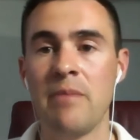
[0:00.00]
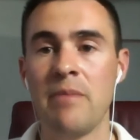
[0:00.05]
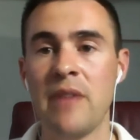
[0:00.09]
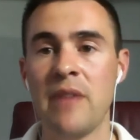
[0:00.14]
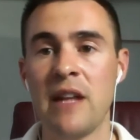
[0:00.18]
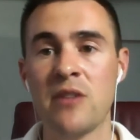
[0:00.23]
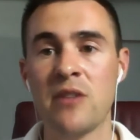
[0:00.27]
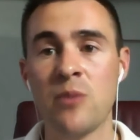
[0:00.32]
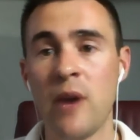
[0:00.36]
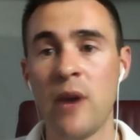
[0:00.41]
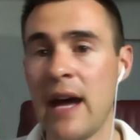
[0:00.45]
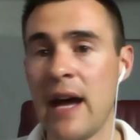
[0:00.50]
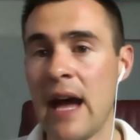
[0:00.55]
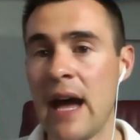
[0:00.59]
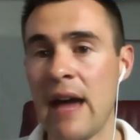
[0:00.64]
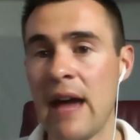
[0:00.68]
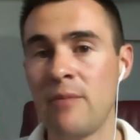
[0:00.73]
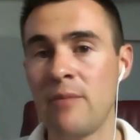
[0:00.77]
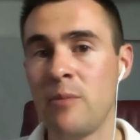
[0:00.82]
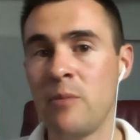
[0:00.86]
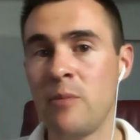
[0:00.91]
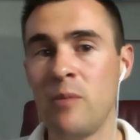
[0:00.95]
That's why
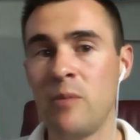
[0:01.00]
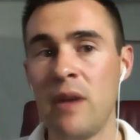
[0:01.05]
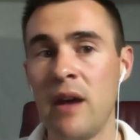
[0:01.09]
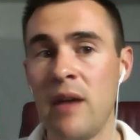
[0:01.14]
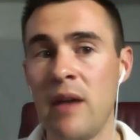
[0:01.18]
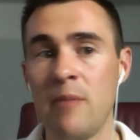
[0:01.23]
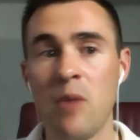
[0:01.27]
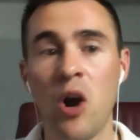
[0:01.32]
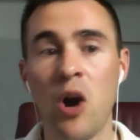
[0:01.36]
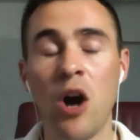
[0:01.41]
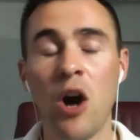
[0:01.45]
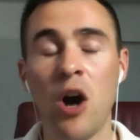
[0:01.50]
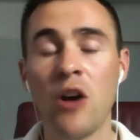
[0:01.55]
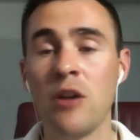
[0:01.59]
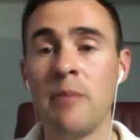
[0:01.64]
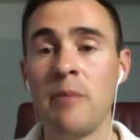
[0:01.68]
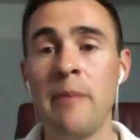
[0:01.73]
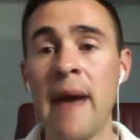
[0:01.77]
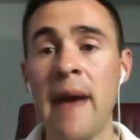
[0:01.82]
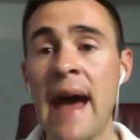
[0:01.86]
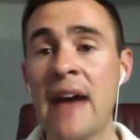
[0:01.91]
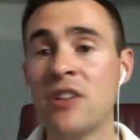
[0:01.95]
I am
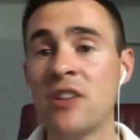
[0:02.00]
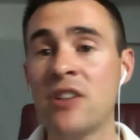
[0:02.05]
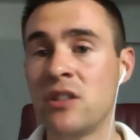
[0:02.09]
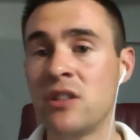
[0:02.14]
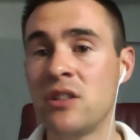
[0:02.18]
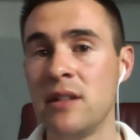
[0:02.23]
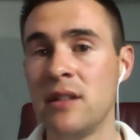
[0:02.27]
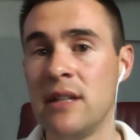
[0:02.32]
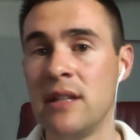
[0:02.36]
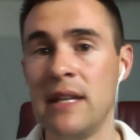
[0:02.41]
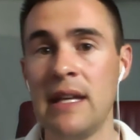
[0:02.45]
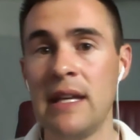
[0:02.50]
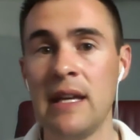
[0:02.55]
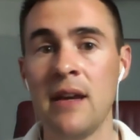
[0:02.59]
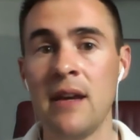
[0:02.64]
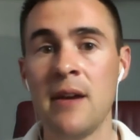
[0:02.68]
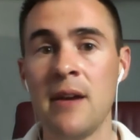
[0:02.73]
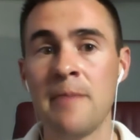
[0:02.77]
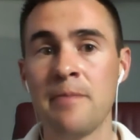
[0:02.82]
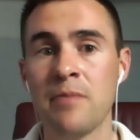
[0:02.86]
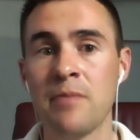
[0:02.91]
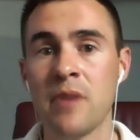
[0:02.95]
unabashedly
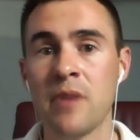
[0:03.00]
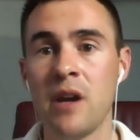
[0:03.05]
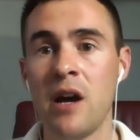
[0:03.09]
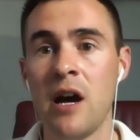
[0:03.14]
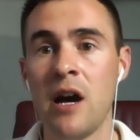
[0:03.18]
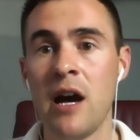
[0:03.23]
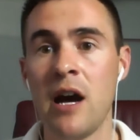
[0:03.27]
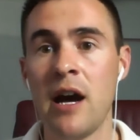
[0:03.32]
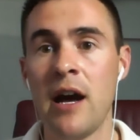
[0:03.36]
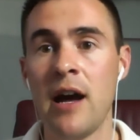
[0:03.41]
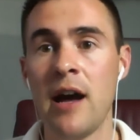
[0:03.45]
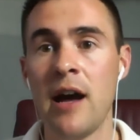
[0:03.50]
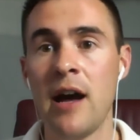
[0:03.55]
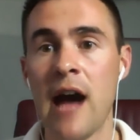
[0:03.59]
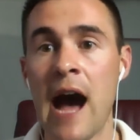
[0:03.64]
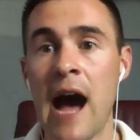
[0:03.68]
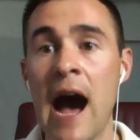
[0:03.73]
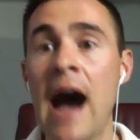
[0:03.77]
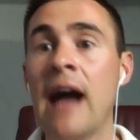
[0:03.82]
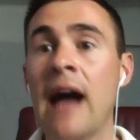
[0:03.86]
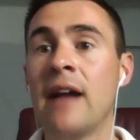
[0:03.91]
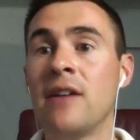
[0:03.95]

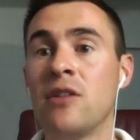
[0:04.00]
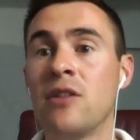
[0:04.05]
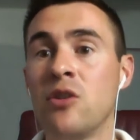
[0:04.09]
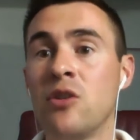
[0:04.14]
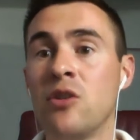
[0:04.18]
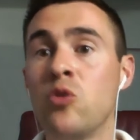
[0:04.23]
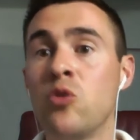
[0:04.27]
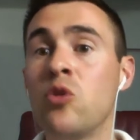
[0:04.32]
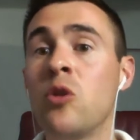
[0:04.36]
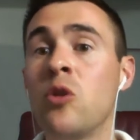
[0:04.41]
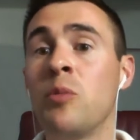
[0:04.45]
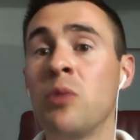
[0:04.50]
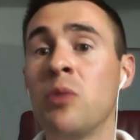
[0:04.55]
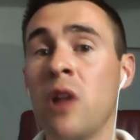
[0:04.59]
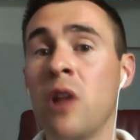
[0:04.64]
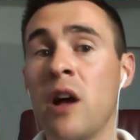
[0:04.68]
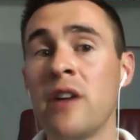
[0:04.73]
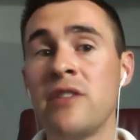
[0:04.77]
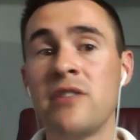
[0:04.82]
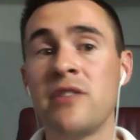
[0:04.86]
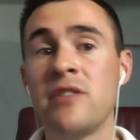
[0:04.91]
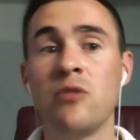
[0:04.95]
on Google
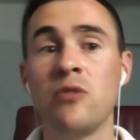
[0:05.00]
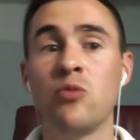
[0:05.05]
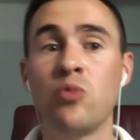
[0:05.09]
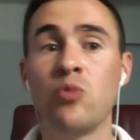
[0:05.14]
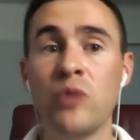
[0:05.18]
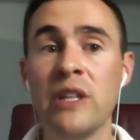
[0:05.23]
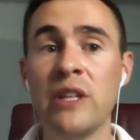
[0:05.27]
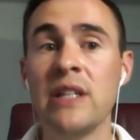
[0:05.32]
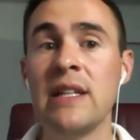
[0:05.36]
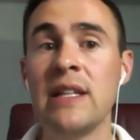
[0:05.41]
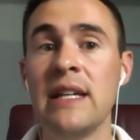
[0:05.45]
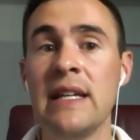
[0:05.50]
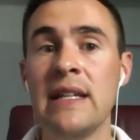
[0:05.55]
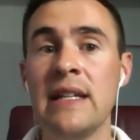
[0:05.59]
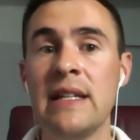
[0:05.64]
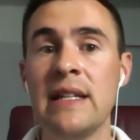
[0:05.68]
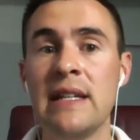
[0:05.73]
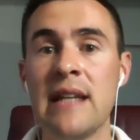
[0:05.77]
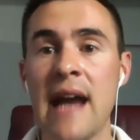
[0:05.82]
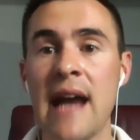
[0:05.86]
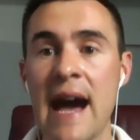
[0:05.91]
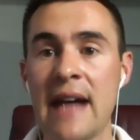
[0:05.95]
Plus and really
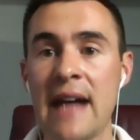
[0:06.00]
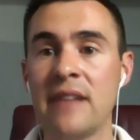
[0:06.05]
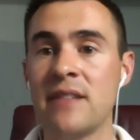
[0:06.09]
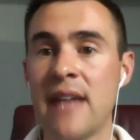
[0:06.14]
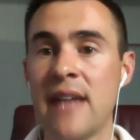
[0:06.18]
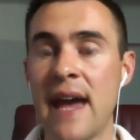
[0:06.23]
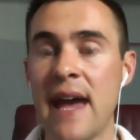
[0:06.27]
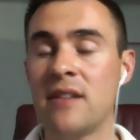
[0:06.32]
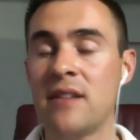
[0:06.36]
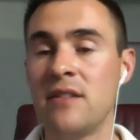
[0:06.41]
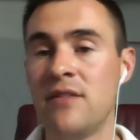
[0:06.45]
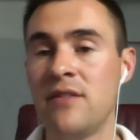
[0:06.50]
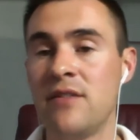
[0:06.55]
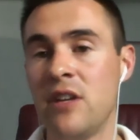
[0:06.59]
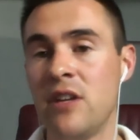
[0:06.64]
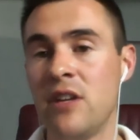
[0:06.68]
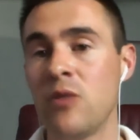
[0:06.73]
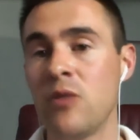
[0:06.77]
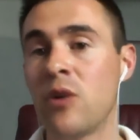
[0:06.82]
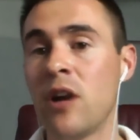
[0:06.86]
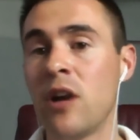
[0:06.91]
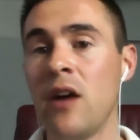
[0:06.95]
not as active
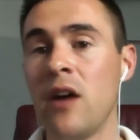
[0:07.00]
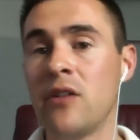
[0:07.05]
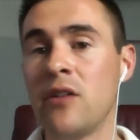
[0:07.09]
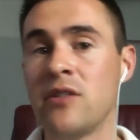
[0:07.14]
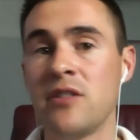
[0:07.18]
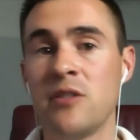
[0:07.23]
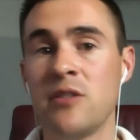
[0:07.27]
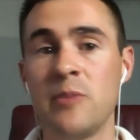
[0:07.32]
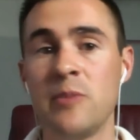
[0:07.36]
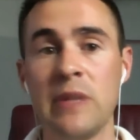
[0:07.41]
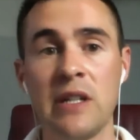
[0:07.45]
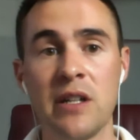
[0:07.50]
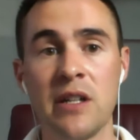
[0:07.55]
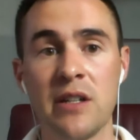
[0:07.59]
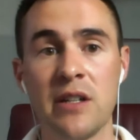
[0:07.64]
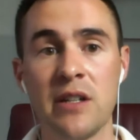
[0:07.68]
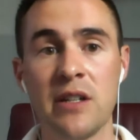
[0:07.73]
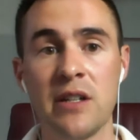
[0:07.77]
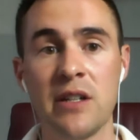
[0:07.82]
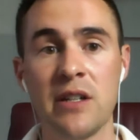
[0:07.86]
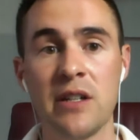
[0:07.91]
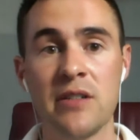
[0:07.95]
anywhere else, is
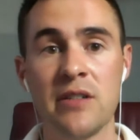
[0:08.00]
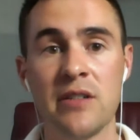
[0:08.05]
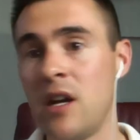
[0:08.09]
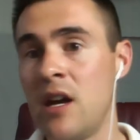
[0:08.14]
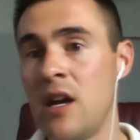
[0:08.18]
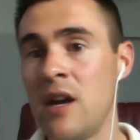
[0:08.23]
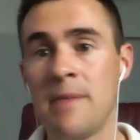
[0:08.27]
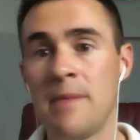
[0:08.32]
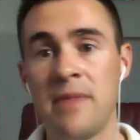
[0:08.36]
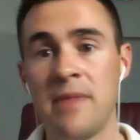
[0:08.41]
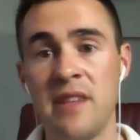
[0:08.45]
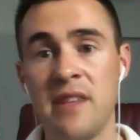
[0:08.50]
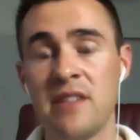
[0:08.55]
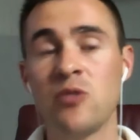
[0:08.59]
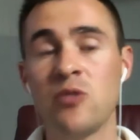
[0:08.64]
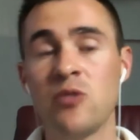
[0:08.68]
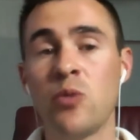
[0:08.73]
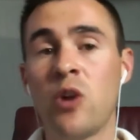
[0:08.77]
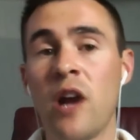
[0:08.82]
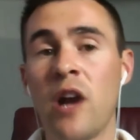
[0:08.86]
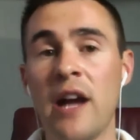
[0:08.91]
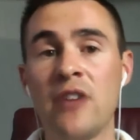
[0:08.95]
because this
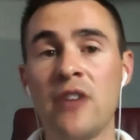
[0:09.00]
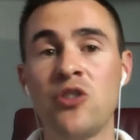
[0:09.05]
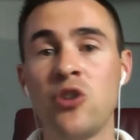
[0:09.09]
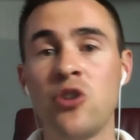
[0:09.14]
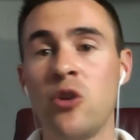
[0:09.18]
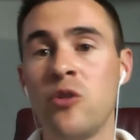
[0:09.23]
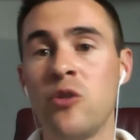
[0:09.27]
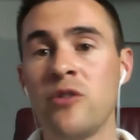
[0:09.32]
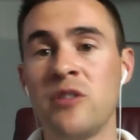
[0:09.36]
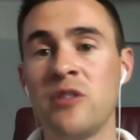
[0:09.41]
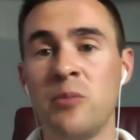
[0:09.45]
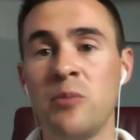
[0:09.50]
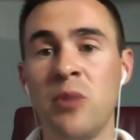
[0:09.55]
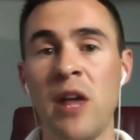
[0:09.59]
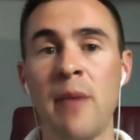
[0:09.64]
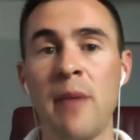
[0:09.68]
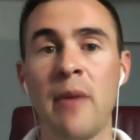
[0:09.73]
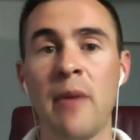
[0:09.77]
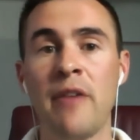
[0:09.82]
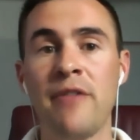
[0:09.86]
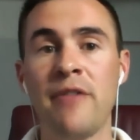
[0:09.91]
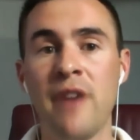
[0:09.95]
is where I chose to
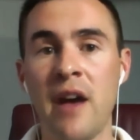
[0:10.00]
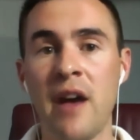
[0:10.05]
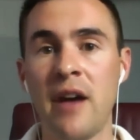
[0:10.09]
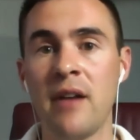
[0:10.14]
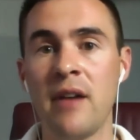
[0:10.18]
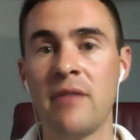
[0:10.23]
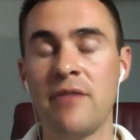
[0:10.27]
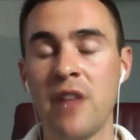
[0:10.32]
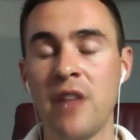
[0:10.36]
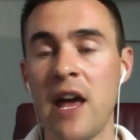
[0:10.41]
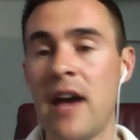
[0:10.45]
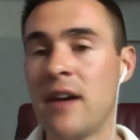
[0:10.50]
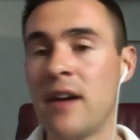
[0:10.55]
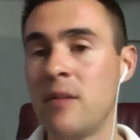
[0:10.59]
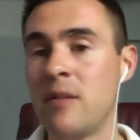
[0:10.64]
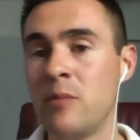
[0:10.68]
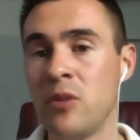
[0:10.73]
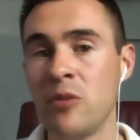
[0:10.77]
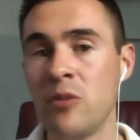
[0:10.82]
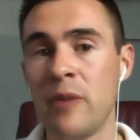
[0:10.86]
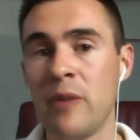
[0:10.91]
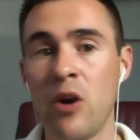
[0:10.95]
plant my flag
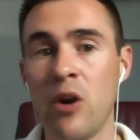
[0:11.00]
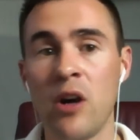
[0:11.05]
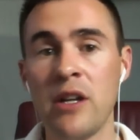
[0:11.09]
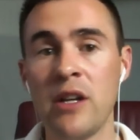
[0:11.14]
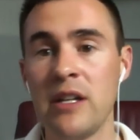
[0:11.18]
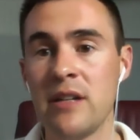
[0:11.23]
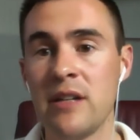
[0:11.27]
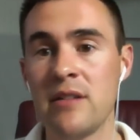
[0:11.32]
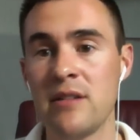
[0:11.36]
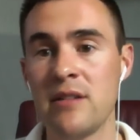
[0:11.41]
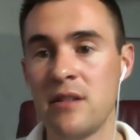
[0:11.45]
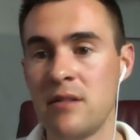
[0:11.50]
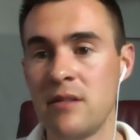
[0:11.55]
and build my audience.